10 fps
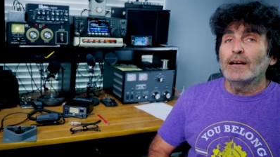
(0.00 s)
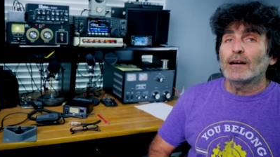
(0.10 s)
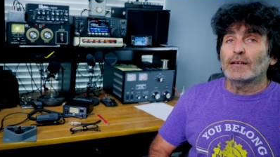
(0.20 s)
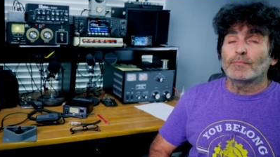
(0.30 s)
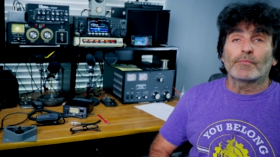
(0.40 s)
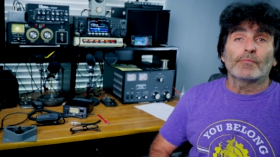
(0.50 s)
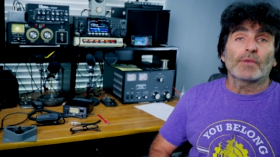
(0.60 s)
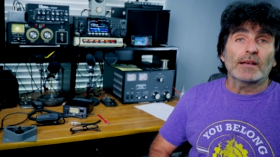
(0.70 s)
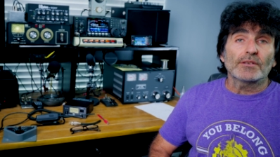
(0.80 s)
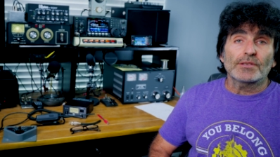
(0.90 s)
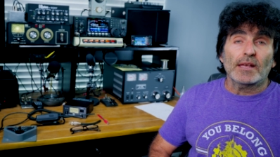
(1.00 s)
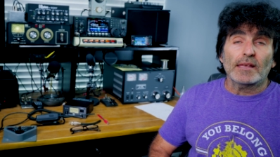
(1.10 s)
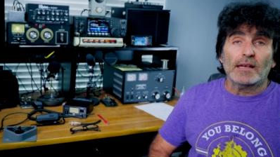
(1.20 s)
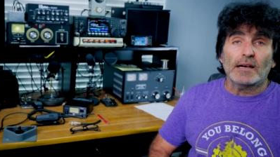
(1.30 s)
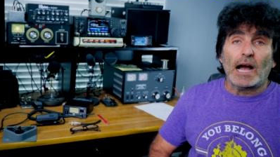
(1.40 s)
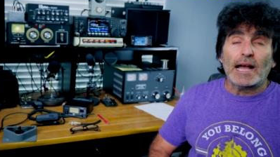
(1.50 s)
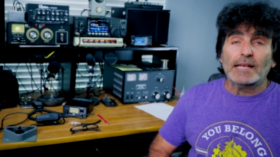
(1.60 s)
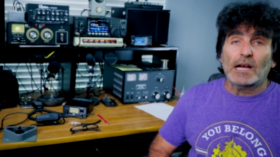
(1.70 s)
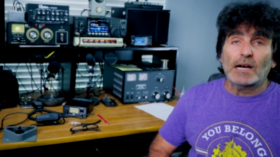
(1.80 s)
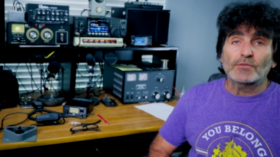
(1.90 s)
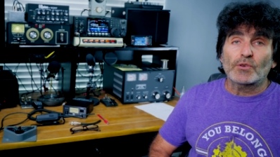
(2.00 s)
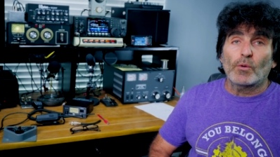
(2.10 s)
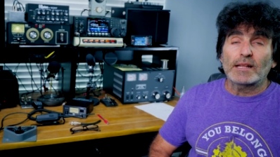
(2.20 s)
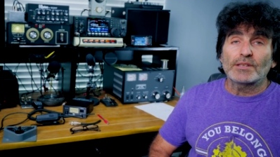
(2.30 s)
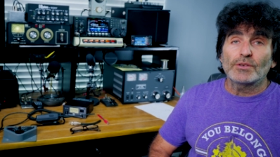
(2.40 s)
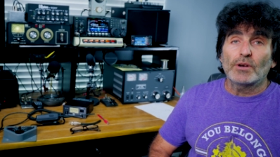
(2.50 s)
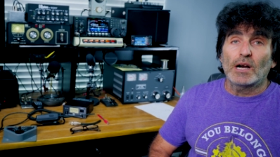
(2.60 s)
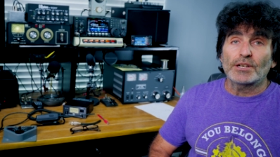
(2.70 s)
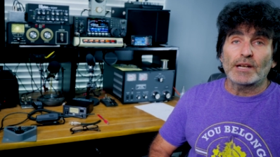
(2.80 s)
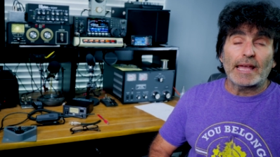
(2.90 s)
Um, here's a uh, ICOM twenty-two hundred